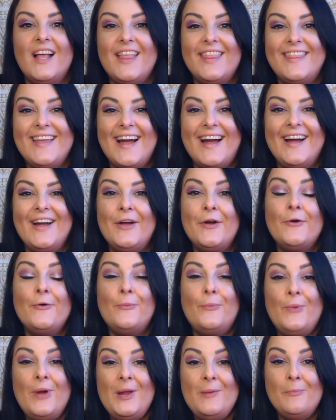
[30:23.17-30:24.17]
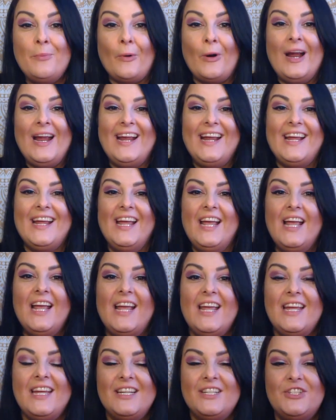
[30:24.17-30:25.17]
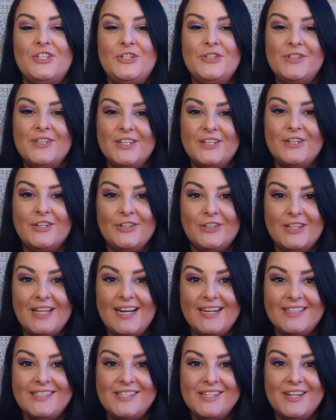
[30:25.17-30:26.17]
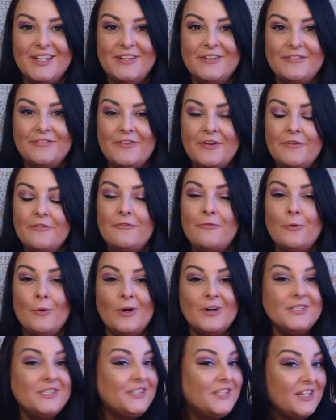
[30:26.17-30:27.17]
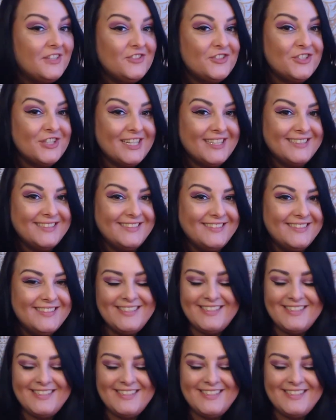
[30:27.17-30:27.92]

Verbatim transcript: that we bring into the collective for ascension.